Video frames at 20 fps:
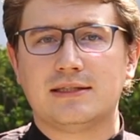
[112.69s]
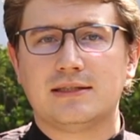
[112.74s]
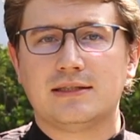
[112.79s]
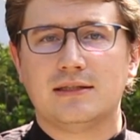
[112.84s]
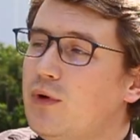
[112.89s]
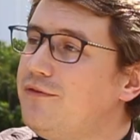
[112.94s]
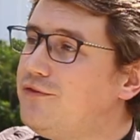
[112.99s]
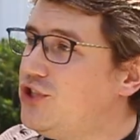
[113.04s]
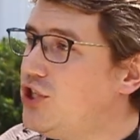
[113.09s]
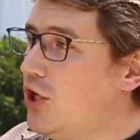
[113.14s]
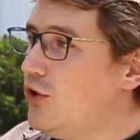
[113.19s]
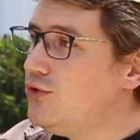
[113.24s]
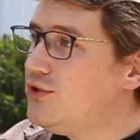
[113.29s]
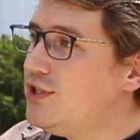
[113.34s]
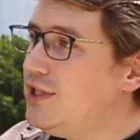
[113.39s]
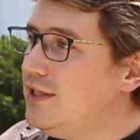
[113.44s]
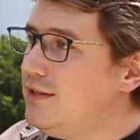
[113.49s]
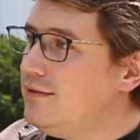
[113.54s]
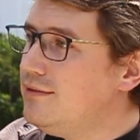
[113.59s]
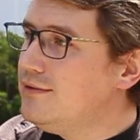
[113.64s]
We've
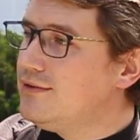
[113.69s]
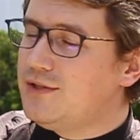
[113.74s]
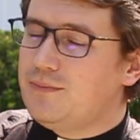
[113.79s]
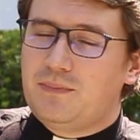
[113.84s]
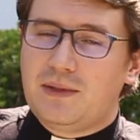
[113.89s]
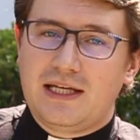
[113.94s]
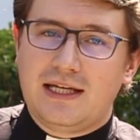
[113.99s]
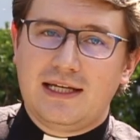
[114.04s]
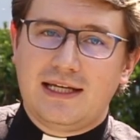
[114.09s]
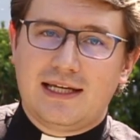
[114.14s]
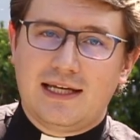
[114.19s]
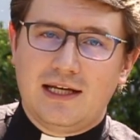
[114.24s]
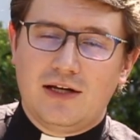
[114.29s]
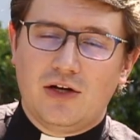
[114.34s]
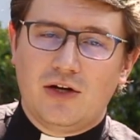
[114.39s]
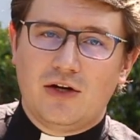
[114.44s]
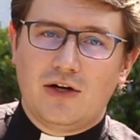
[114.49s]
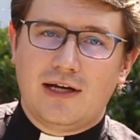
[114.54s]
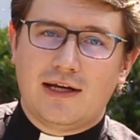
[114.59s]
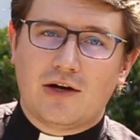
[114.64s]
chosen to be
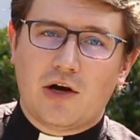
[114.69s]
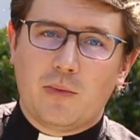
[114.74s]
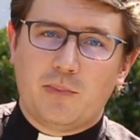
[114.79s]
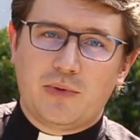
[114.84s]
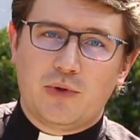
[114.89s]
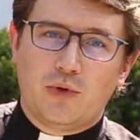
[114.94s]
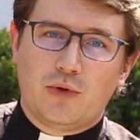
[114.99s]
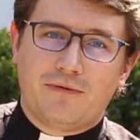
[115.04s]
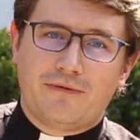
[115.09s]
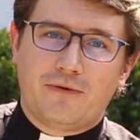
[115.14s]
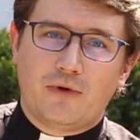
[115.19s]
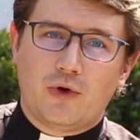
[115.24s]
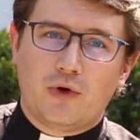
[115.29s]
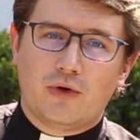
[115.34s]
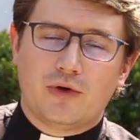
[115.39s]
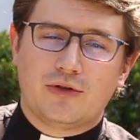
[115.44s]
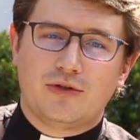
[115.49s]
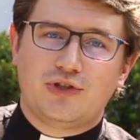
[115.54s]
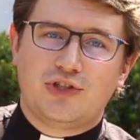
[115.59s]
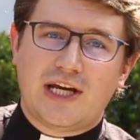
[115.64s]
here in our beautiful
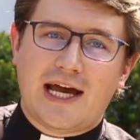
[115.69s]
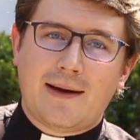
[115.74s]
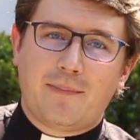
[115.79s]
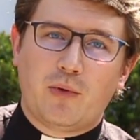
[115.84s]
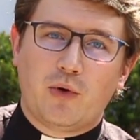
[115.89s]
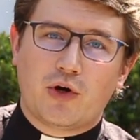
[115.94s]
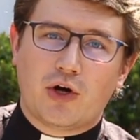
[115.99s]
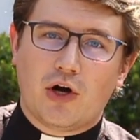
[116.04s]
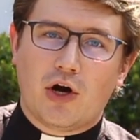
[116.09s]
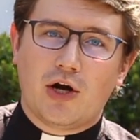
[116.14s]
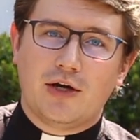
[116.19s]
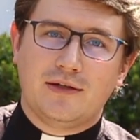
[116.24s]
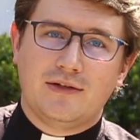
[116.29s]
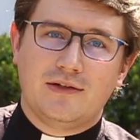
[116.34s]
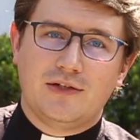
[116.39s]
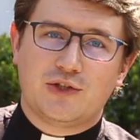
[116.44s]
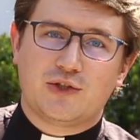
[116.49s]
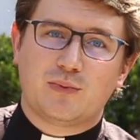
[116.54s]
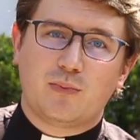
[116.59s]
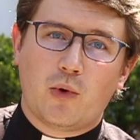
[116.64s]
chapel garden
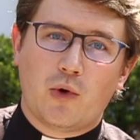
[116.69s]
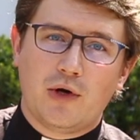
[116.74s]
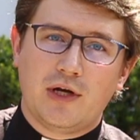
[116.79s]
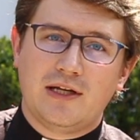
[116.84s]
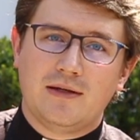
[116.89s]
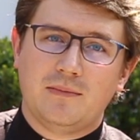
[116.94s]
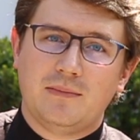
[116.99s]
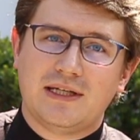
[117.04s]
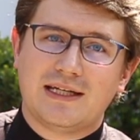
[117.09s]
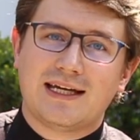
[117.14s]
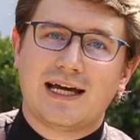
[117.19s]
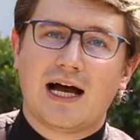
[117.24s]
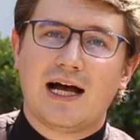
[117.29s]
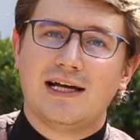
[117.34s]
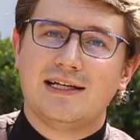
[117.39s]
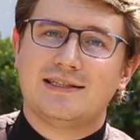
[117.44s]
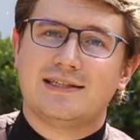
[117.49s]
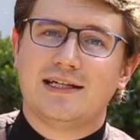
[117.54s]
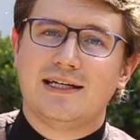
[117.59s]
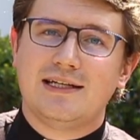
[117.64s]
this morning
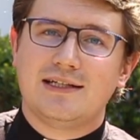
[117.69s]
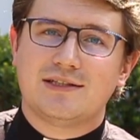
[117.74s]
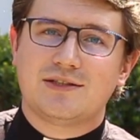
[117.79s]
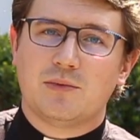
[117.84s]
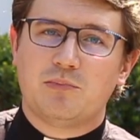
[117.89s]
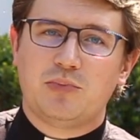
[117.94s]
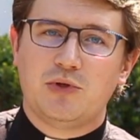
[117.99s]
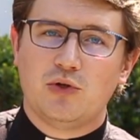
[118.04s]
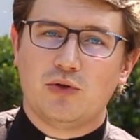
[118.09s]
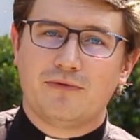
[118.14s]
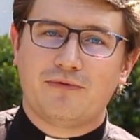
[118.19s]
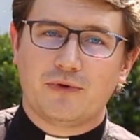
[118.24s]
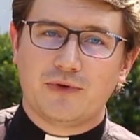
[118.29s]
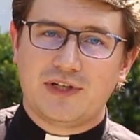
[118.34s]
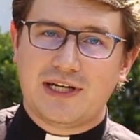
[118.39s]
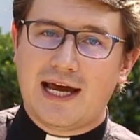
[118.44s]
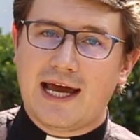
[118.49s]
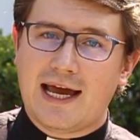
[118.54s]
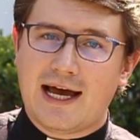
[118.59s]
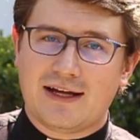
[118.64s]
because it is a beautiful
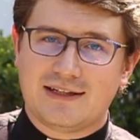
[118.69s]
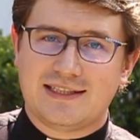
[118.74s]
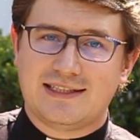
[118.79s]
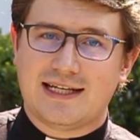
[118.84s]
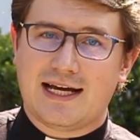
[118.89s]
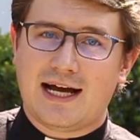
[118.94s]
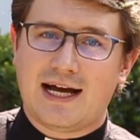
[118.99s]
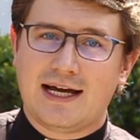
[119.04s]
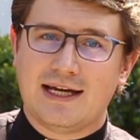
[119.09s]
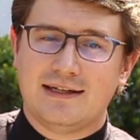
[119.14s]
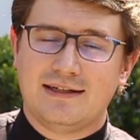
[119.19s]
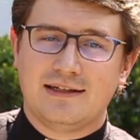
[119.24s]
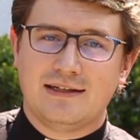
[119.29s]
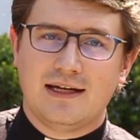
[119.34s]
day outside,